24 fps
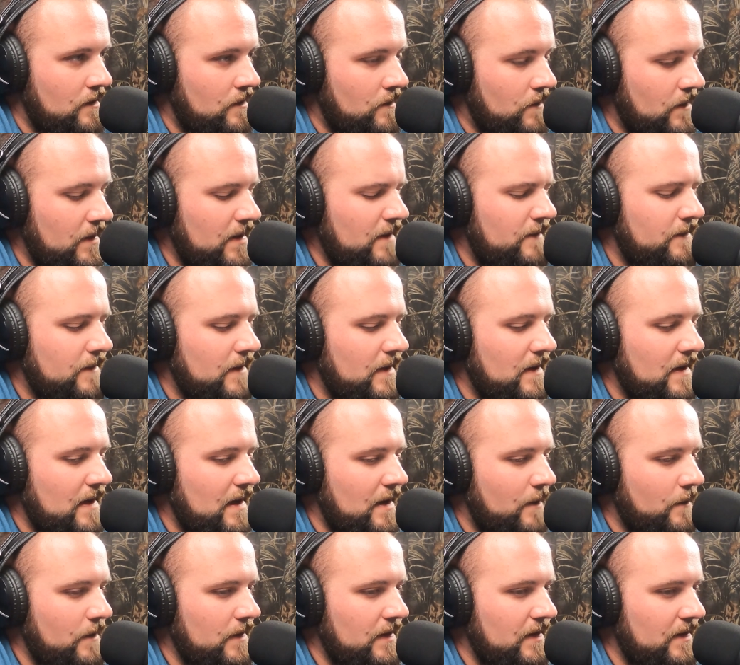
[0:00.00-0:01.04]
We need to figure out how
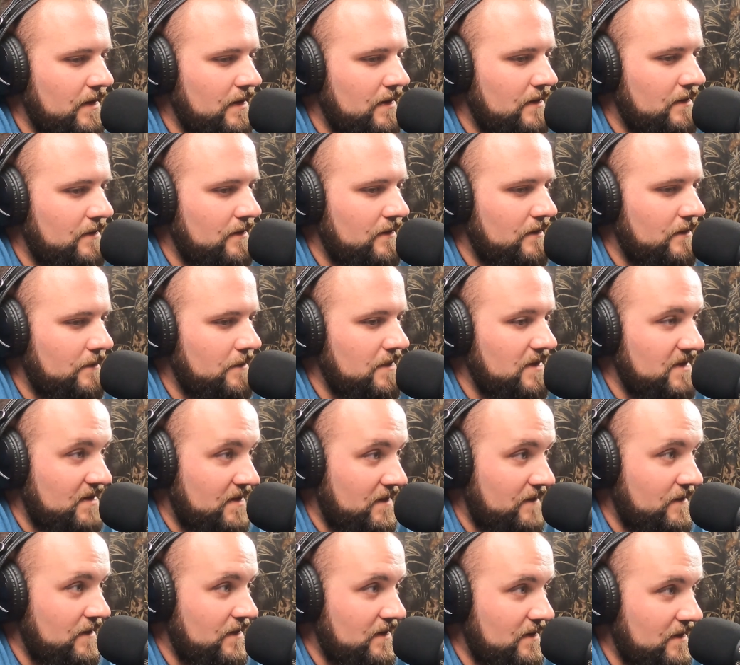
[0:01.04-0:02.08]
we can get to the
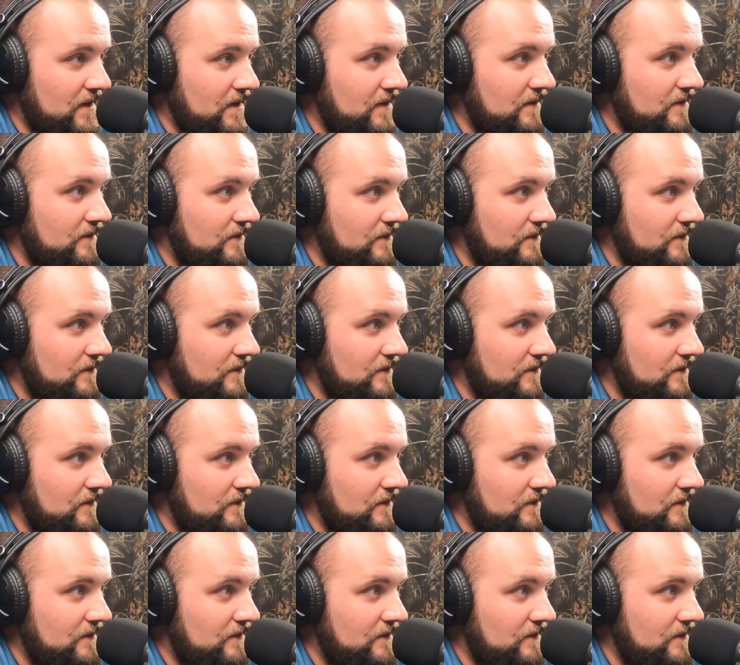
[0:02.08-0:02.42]
Pacific side.